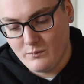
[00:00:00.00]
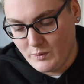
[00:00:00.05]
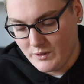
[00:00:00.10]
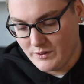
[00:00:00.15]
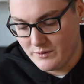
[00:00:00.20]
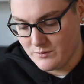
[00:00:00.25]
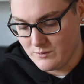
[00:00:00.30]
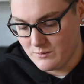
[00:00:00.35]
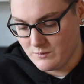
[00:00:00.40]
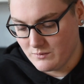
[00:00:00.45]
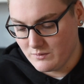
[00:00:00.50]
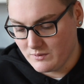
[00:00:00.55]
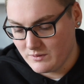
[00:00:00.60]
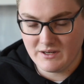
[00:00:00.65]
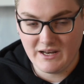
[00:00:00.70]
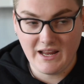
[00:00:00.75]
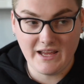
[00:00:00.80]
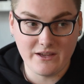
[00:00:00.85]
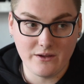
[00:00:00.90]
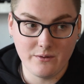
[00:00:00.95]
will
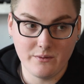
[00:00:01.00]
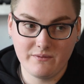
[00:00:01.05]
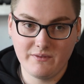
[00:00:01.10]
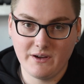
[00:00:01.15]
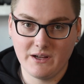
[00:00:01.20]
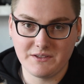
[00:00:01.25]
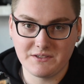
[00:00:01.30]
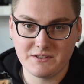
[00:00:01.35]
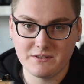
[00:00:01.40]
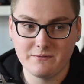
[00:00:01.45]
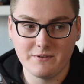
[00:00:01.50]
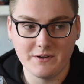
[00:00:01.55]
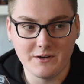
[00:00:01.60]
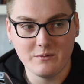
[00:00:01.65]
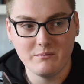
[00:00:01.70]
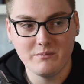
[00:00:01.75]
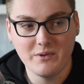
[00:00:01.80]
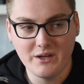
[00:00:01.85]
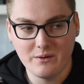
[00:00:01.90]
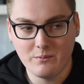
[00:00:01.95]
let you advance the
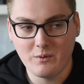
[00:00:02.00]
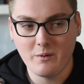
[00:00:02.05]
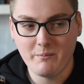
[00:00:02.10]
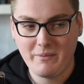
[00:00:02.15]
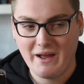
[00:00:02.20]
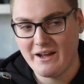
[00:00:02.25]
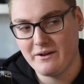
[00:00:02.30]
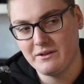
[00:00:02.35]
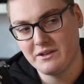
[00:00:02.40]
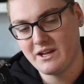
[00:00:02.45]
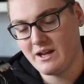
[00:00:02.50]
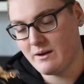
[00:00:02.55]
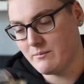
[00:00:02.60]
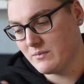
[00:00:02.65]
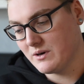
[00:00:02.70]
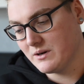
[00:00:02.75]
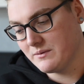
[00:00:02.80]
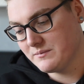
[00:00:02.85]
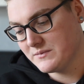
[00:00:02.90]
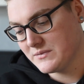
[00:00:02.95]
film, but it won't power the
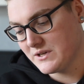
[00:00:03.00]
camera.